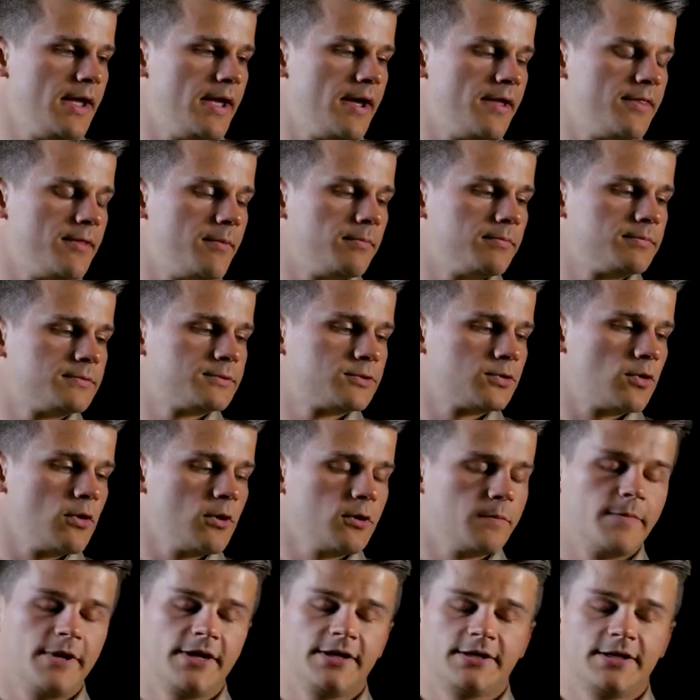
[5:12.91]
and the
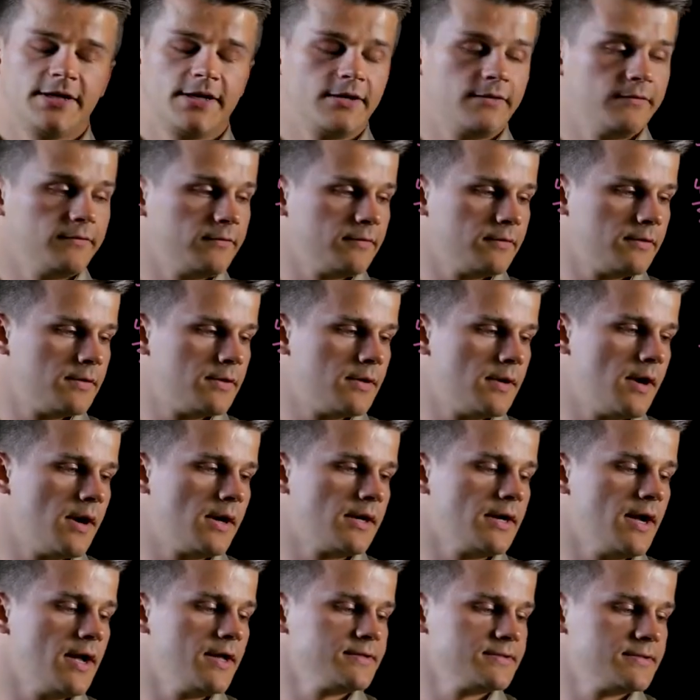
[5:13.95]
torque maintains a
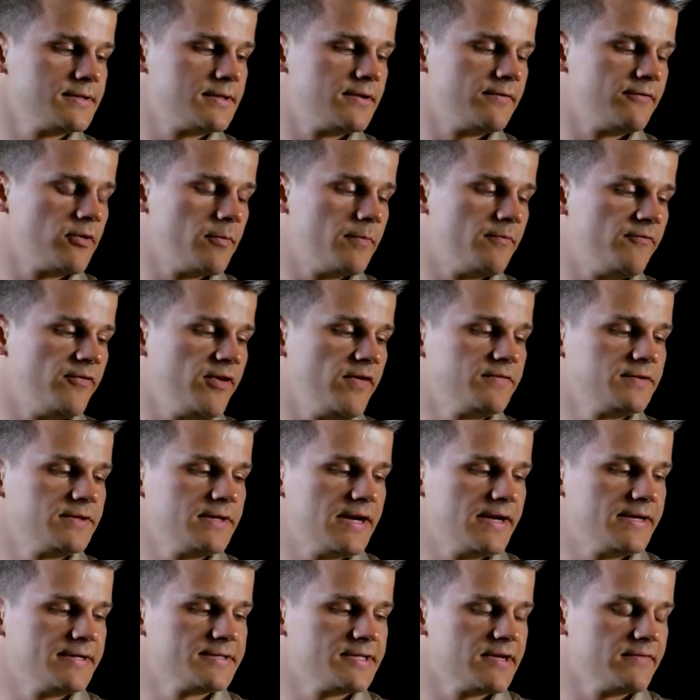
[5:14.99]
constant from 50
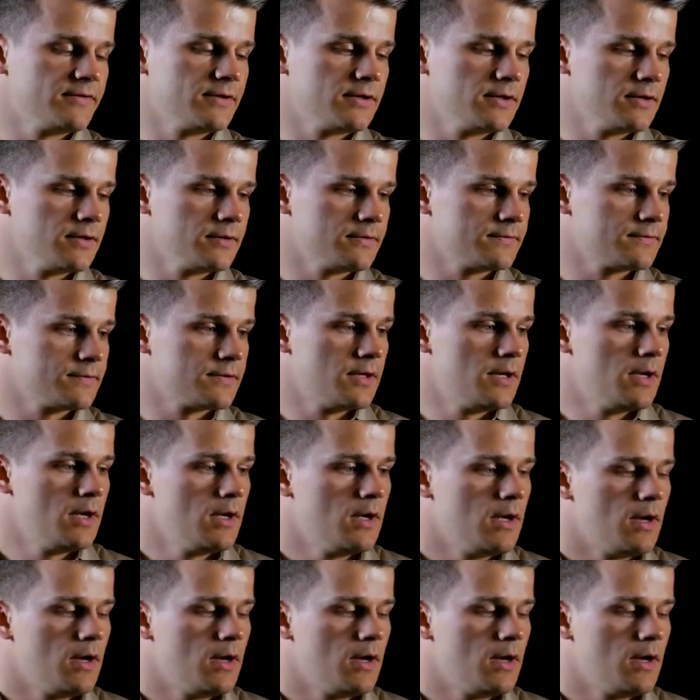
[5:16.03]
to 87 Hertz